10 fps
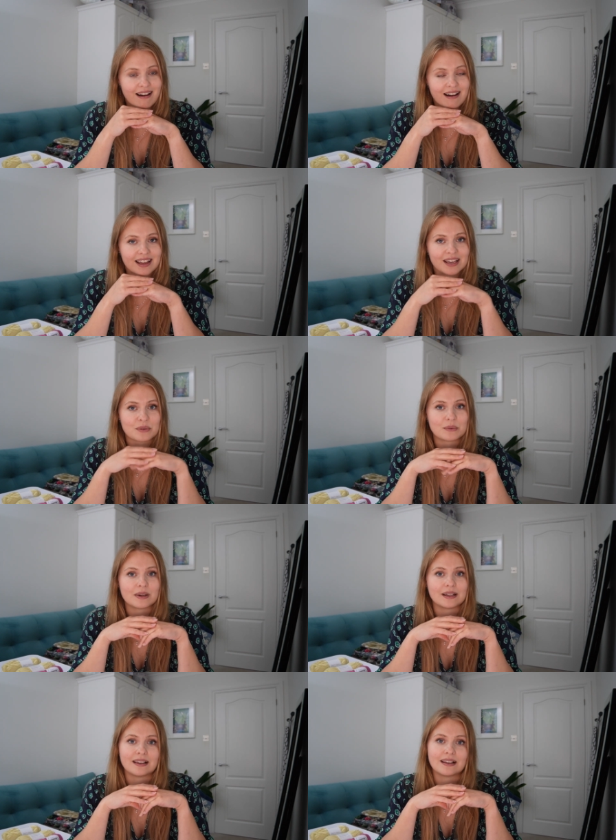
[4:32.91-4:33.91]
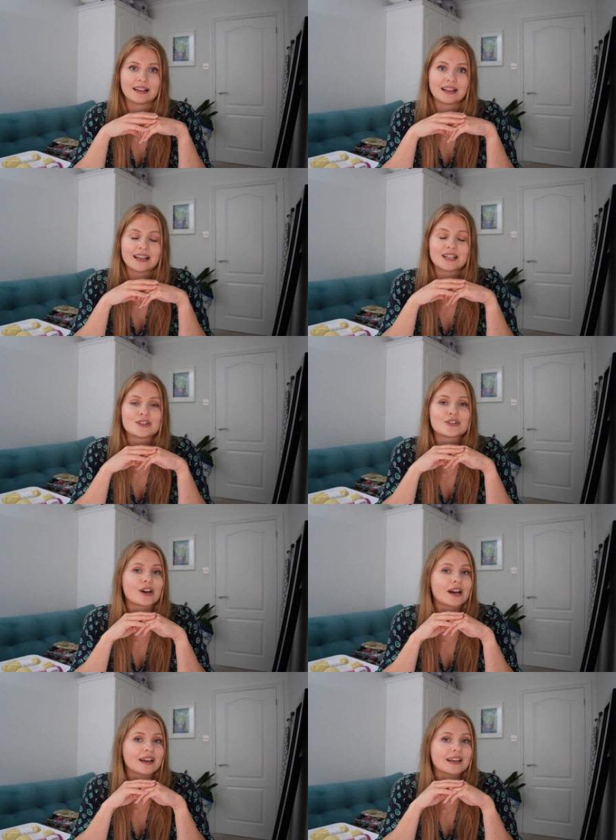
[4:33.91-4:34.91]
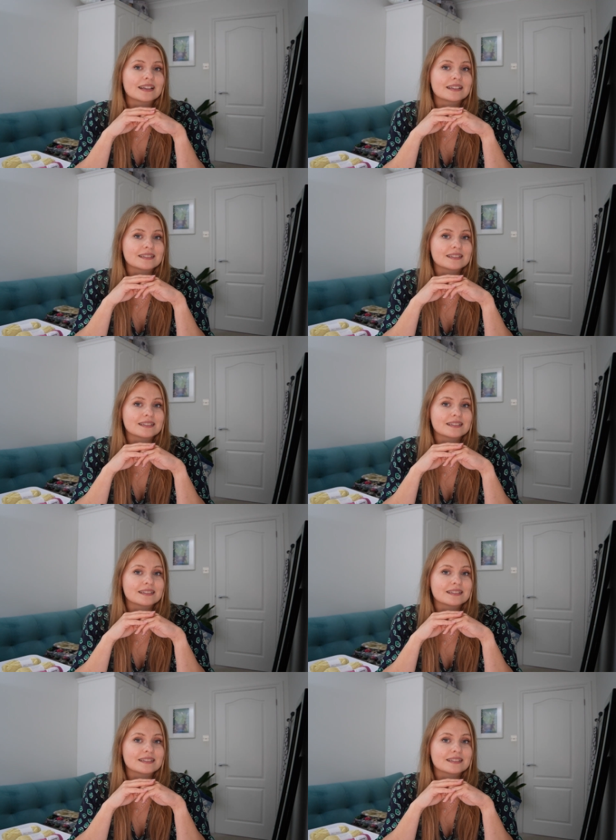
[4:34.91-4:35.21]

I will try